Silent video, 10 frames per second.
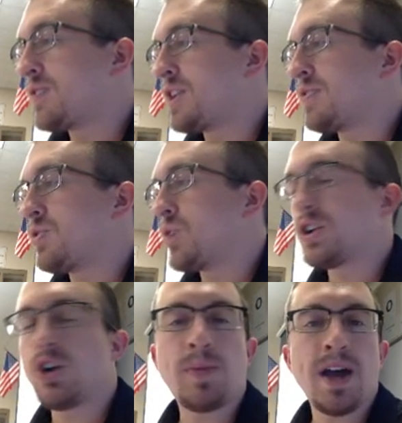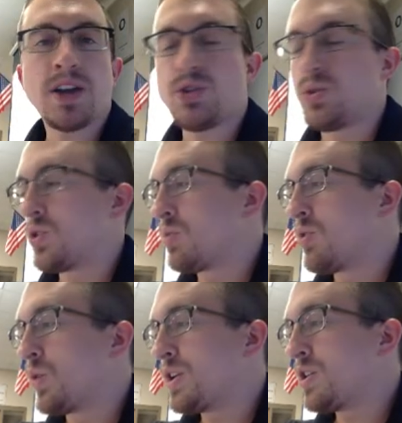and if you want to go back to a
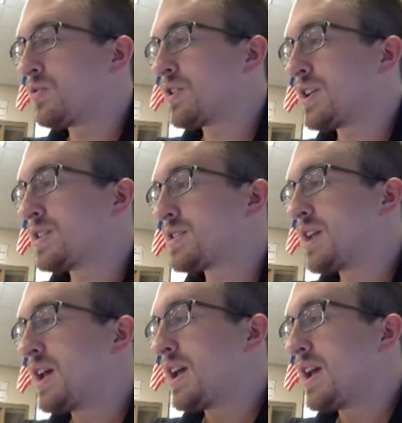normal window for this,